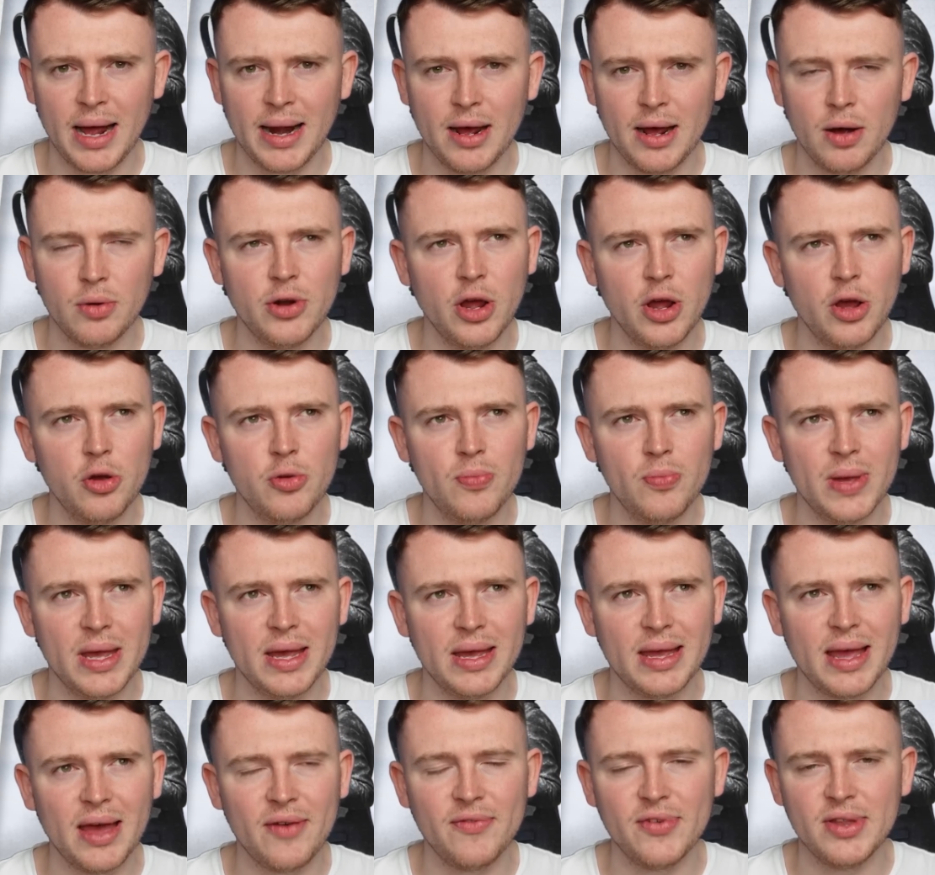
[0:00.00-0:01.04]
and I'll now
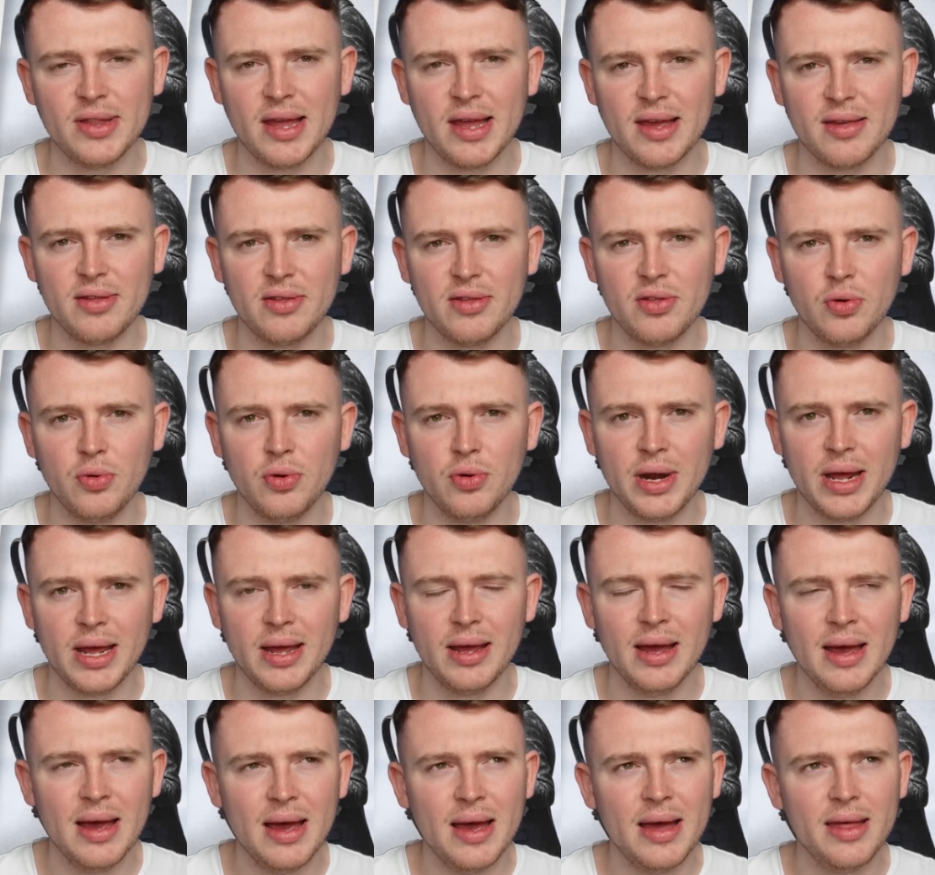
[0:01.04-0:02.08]
be giving this
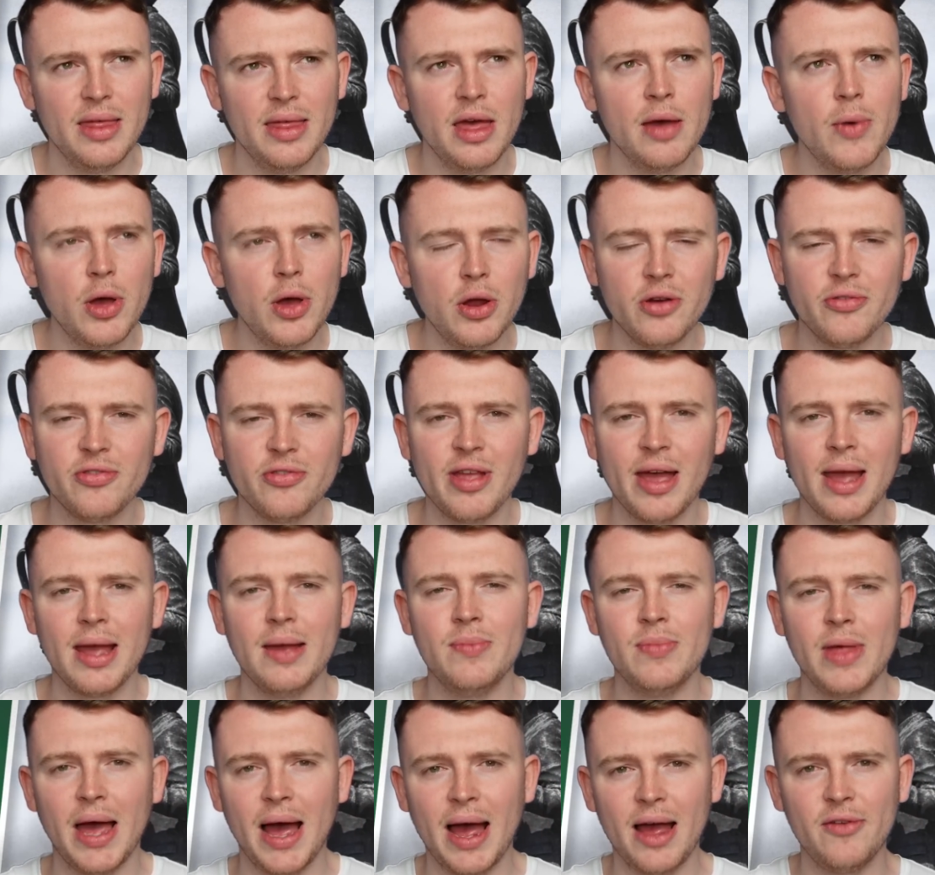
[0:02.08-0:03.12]
story the amount of
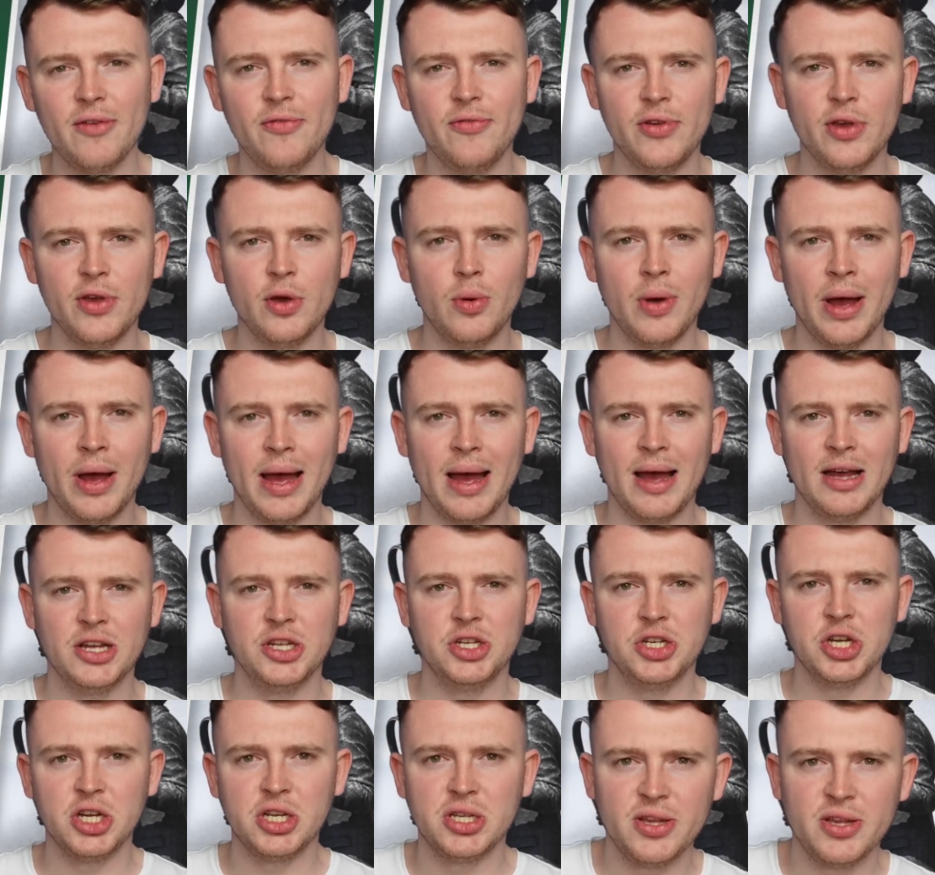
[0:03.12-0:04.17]
time that I feel it
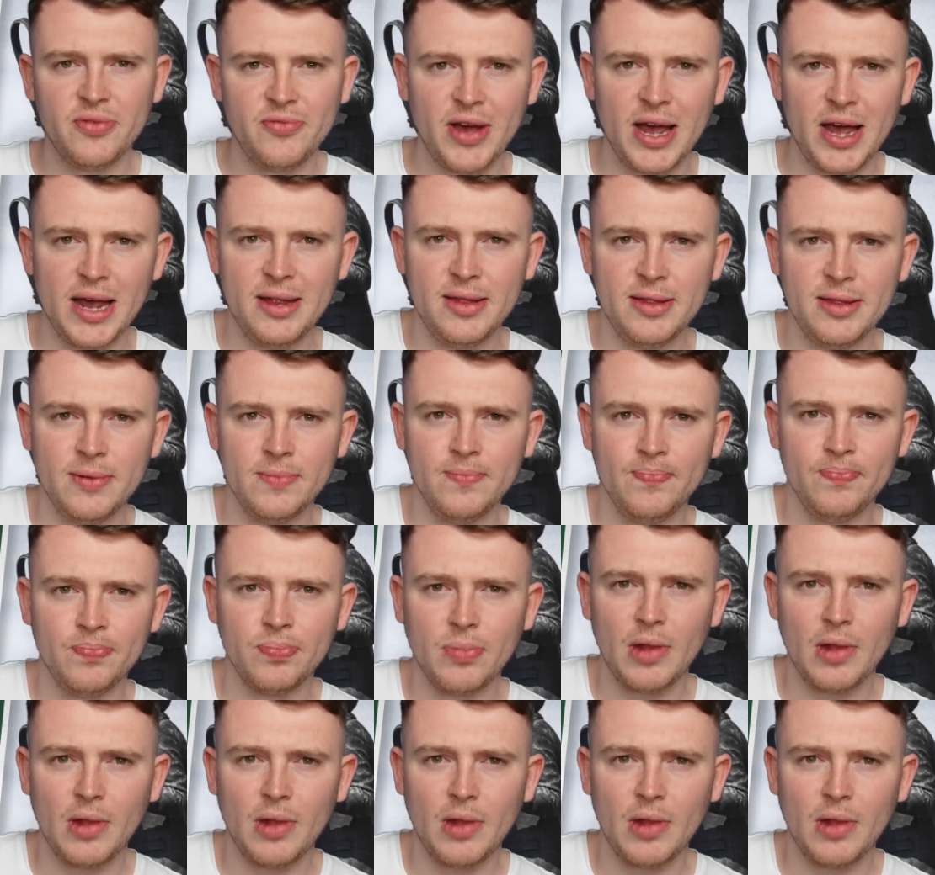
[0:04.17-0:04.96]
has justified.